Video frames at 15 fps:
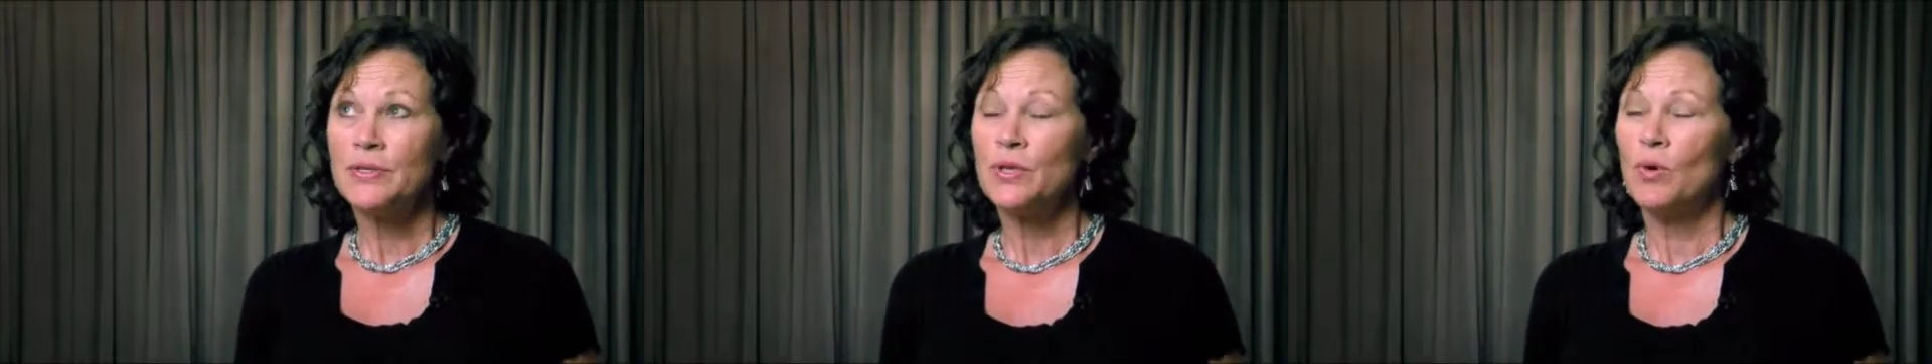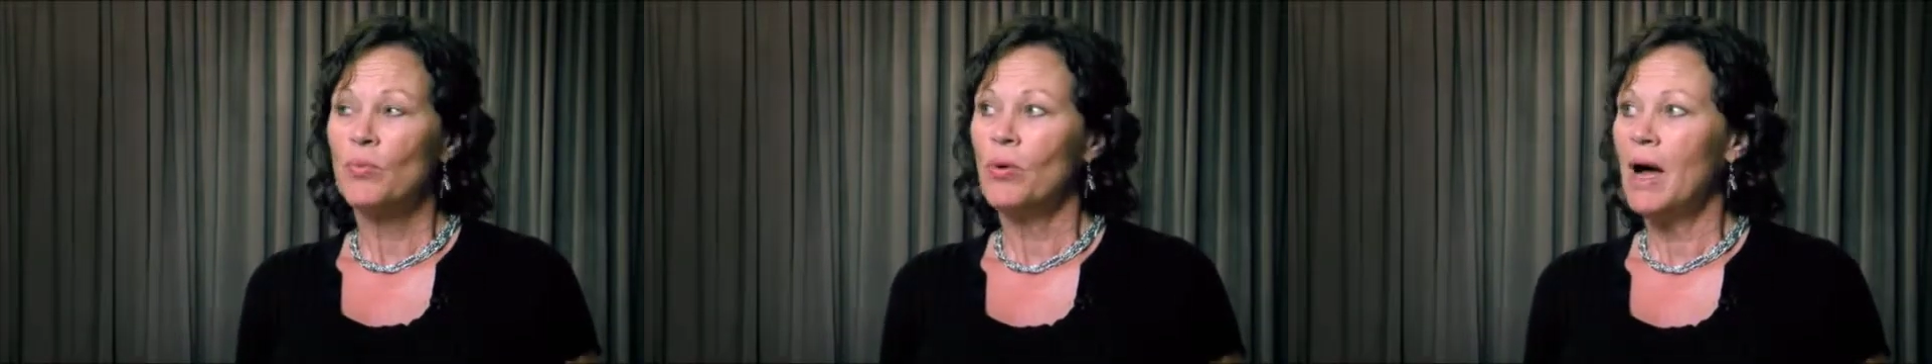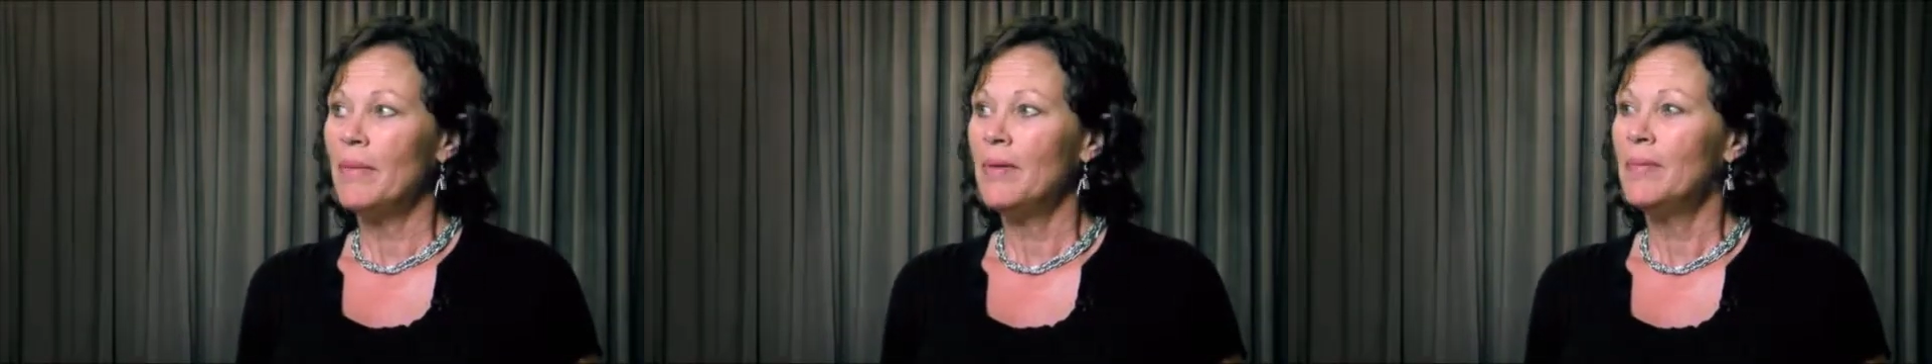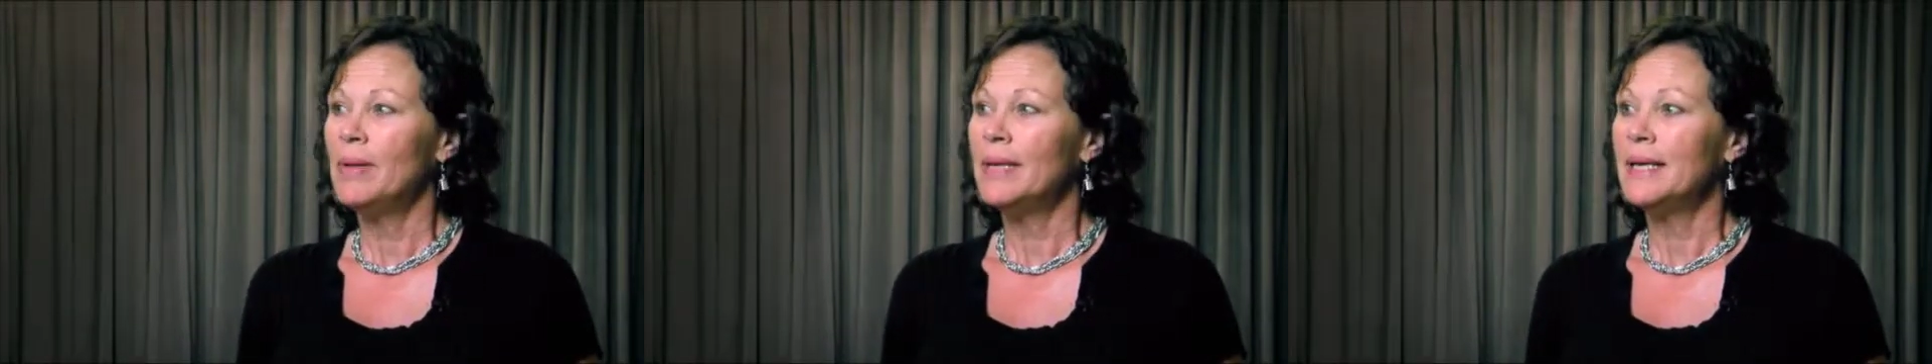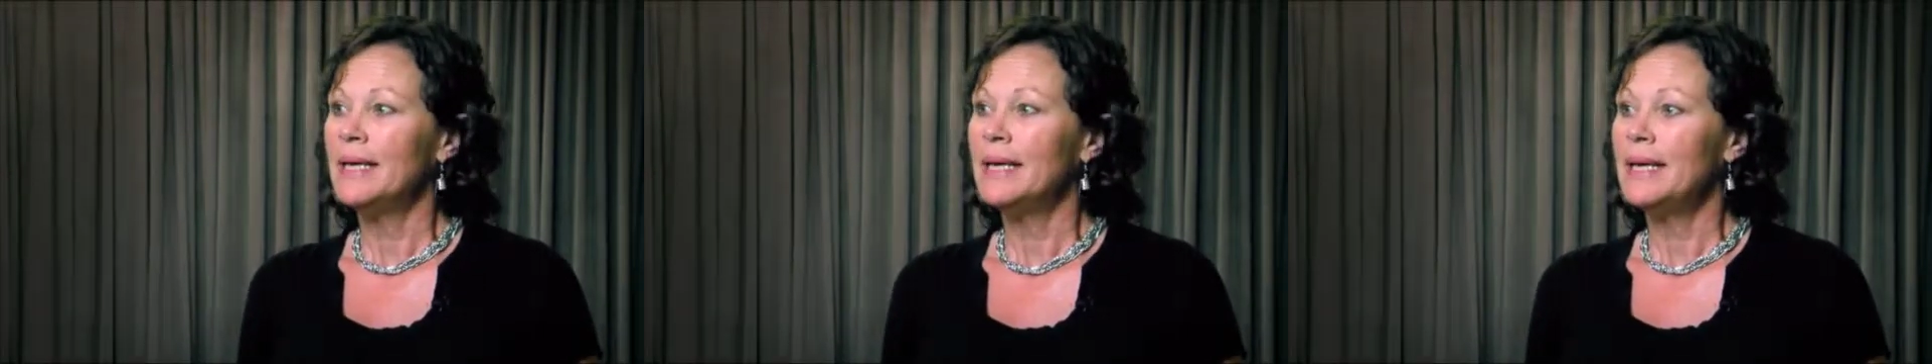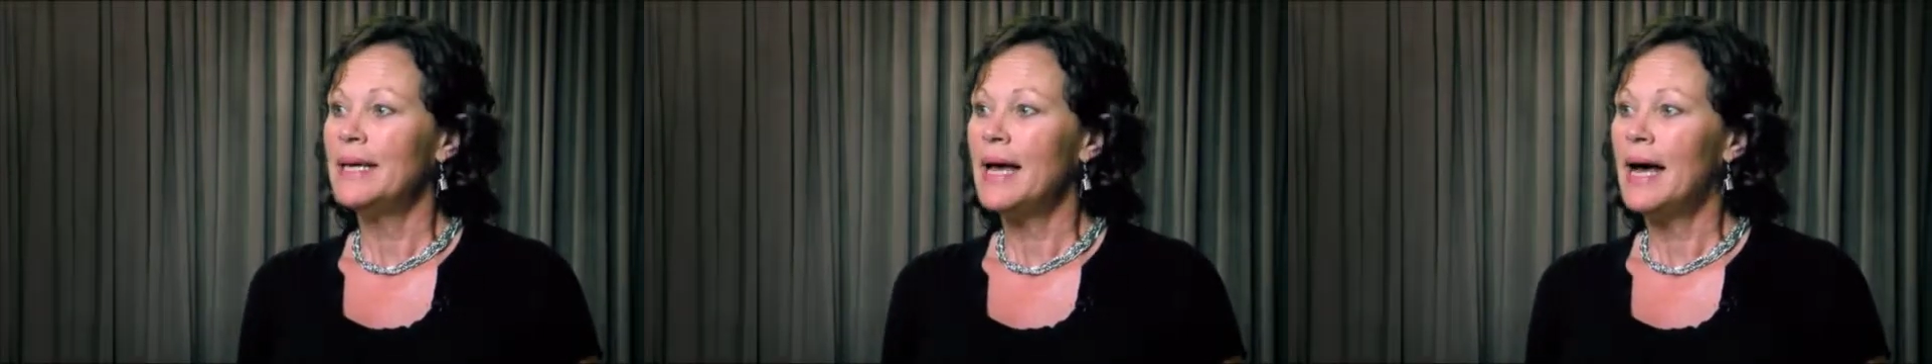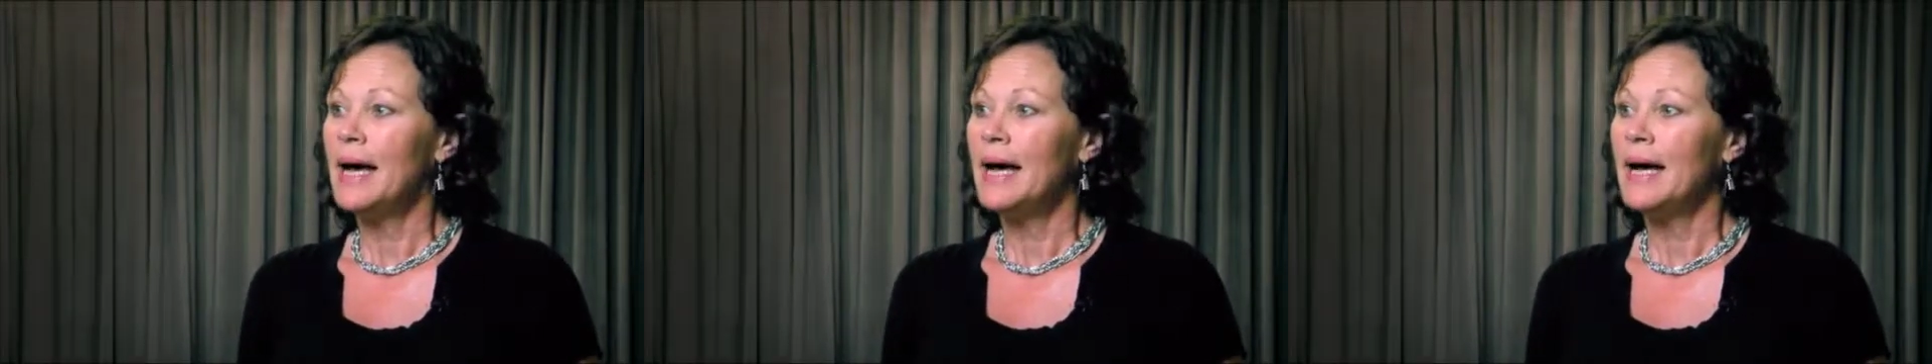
So probably